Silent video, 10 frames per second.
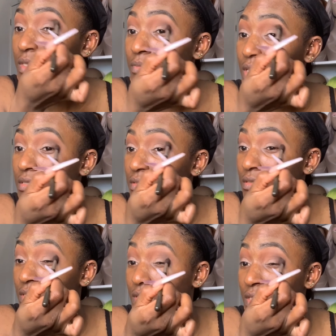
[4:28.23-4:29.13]
But
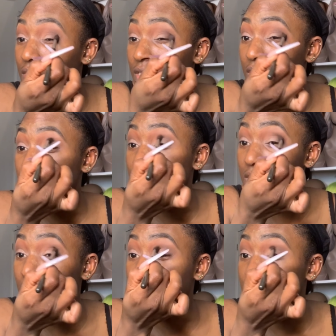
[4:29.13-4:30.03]

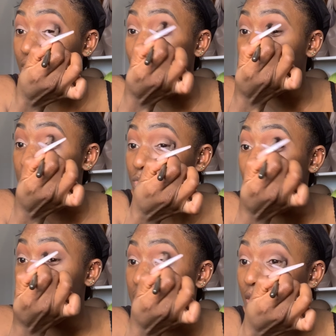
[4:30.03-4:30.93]
since I still have to do
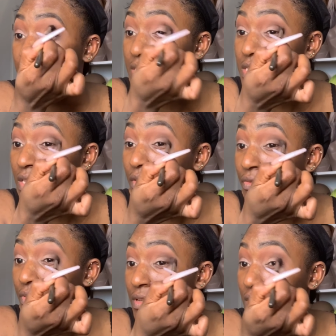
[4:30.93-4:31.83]
my makeup and stuff,
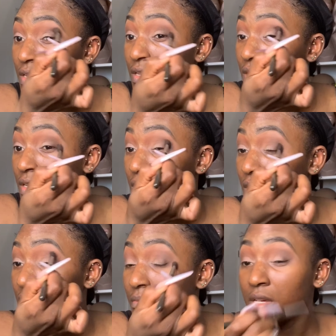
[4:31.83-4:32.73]

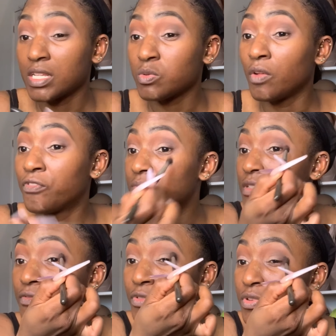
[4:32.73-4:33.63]
might as well film
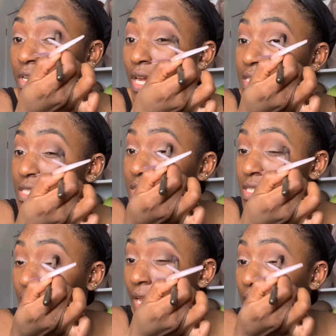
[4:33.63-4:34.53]
it for you guys, because it's
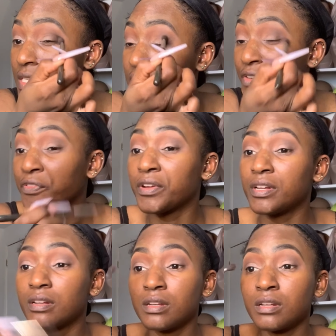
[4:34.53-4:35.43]
like a different
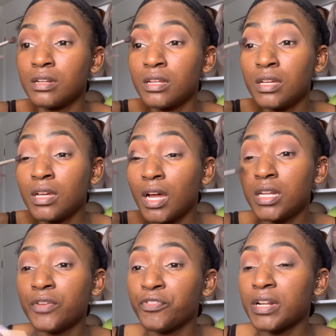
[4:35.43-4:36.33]

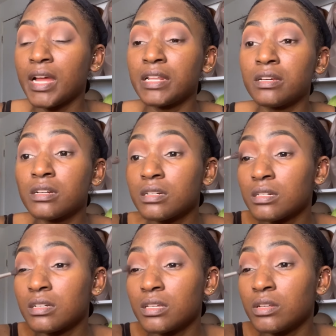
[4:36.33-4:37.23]
eye look,
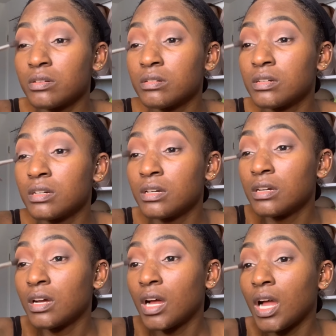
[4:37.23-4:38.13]
you know?
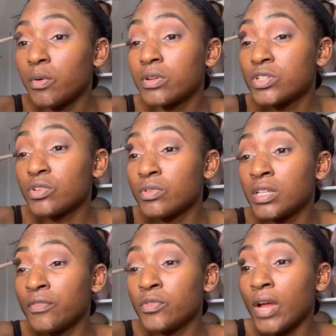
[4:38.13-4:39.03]
I wanna show,
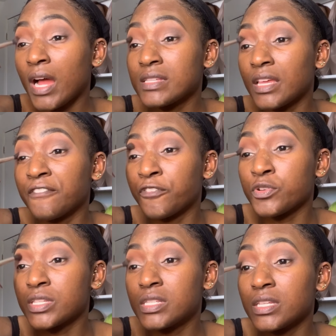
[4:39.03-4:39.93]
give you guys like
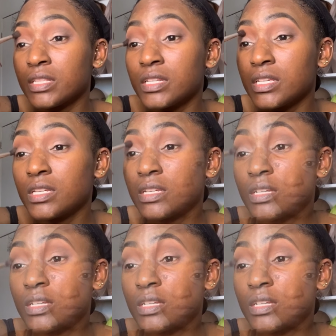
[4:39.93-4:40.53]
versatility.